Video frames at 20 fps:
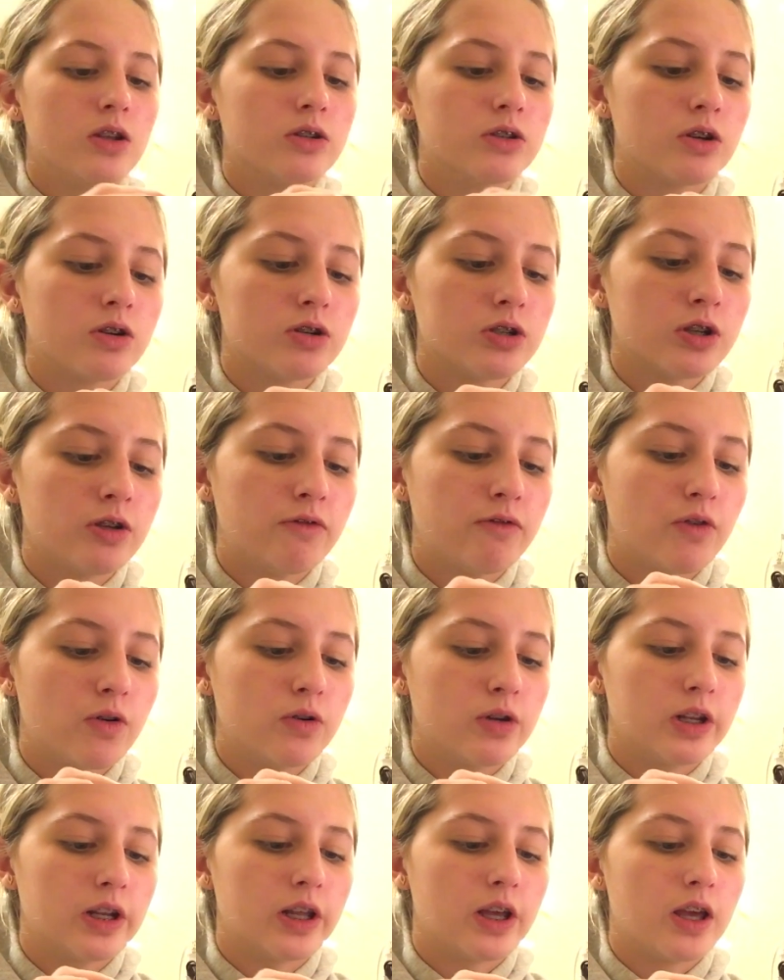So she
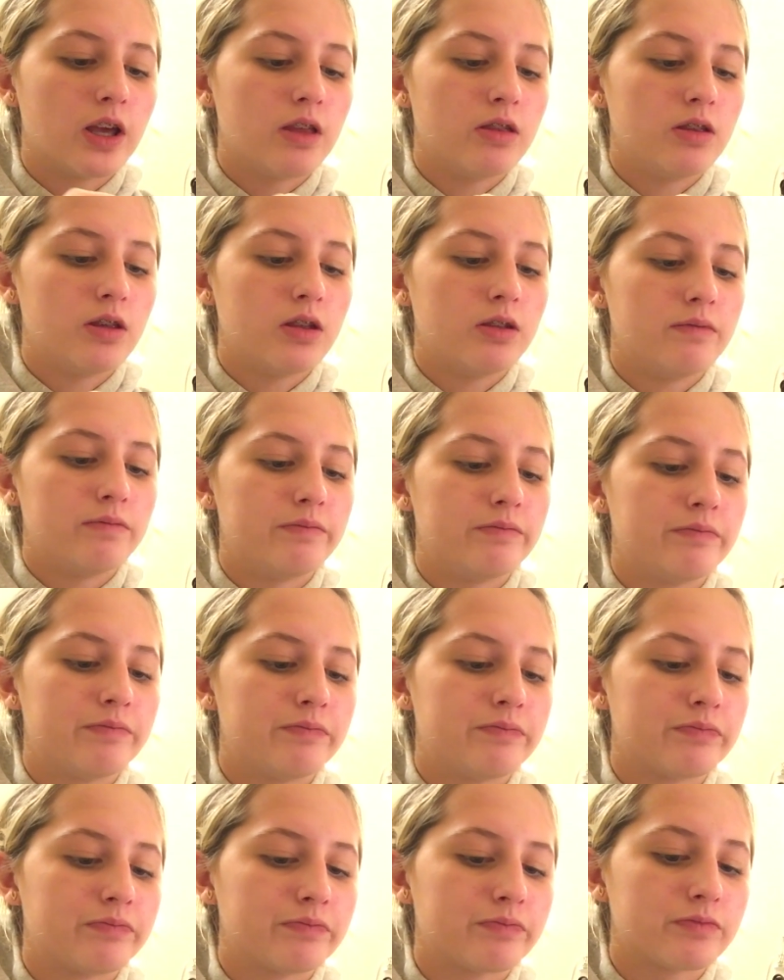folded it and then
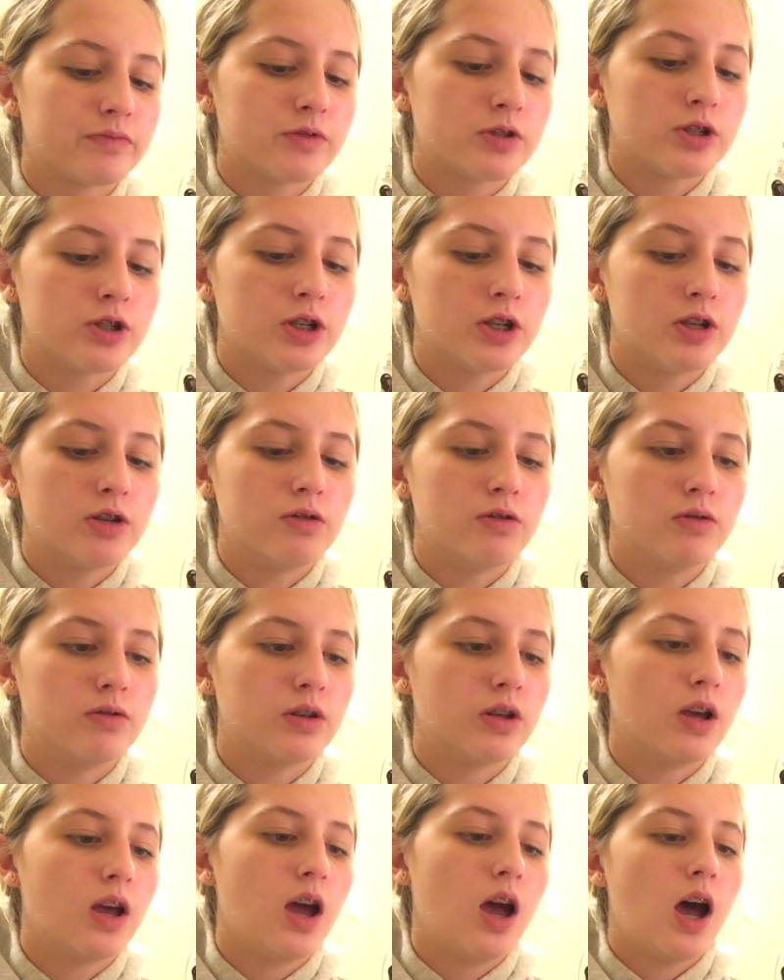she glued
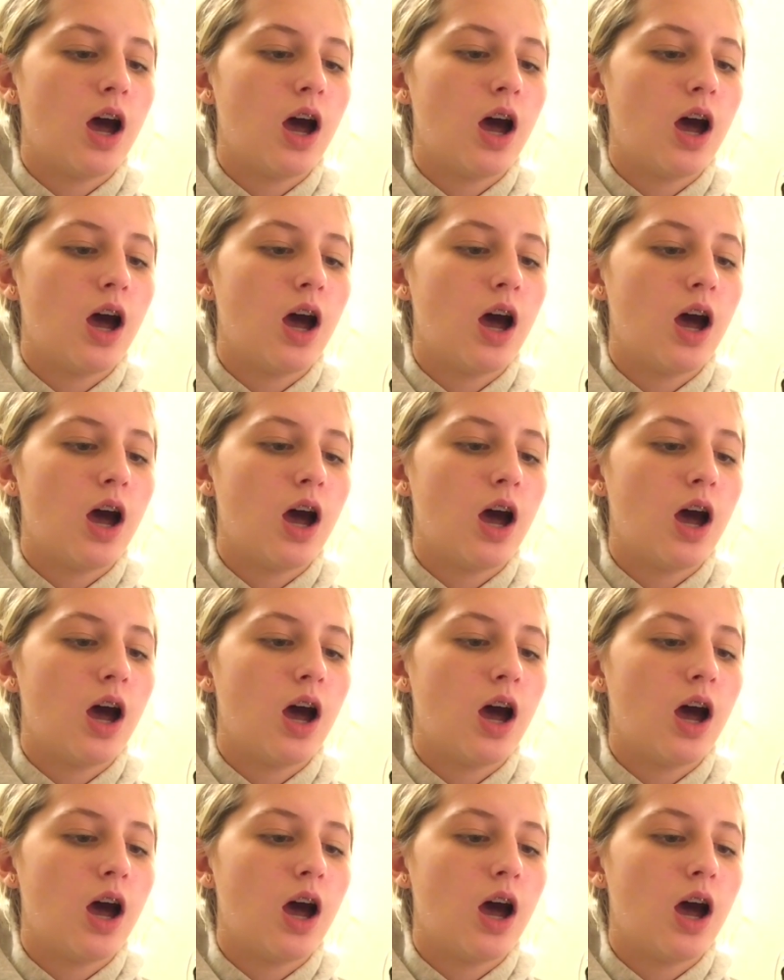it.